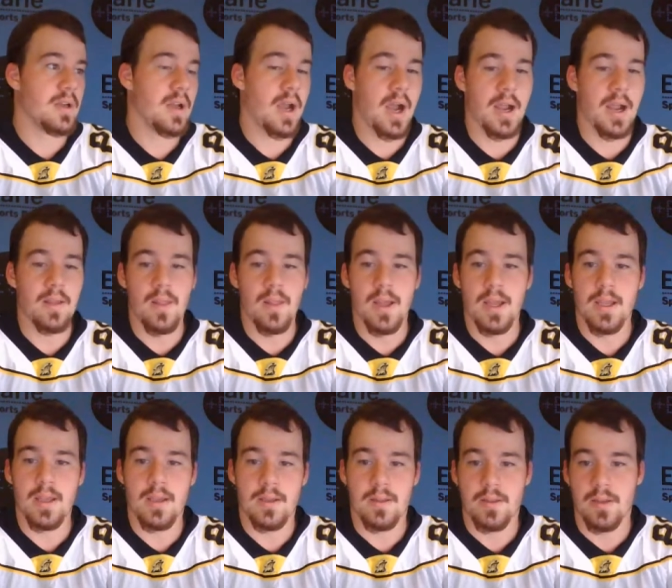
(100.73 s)
I
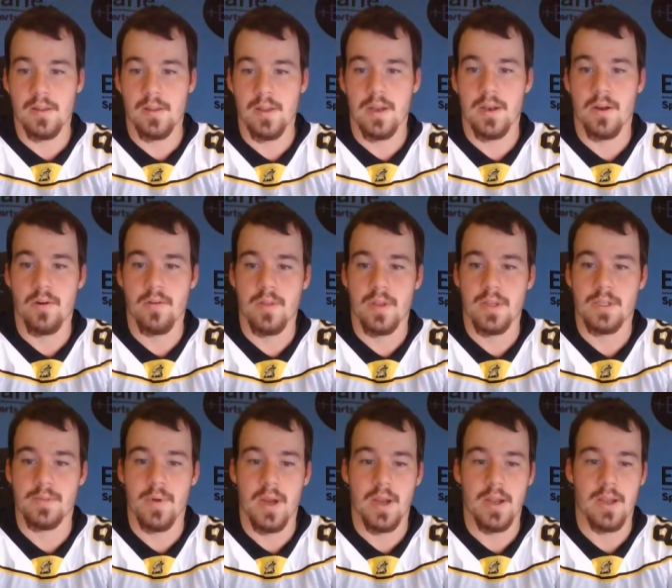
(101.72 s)
like Toledo in this
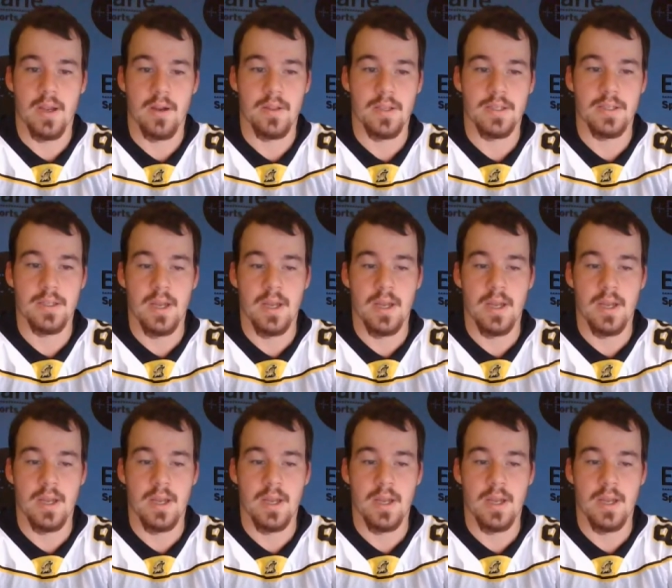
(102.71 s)
spot here.